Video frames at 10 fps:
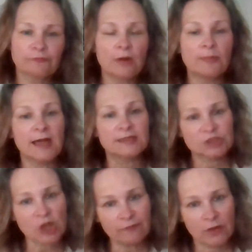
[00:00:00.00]
from
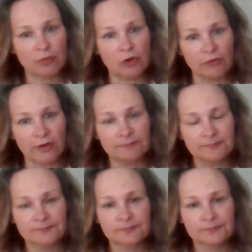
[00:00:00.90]
that software program.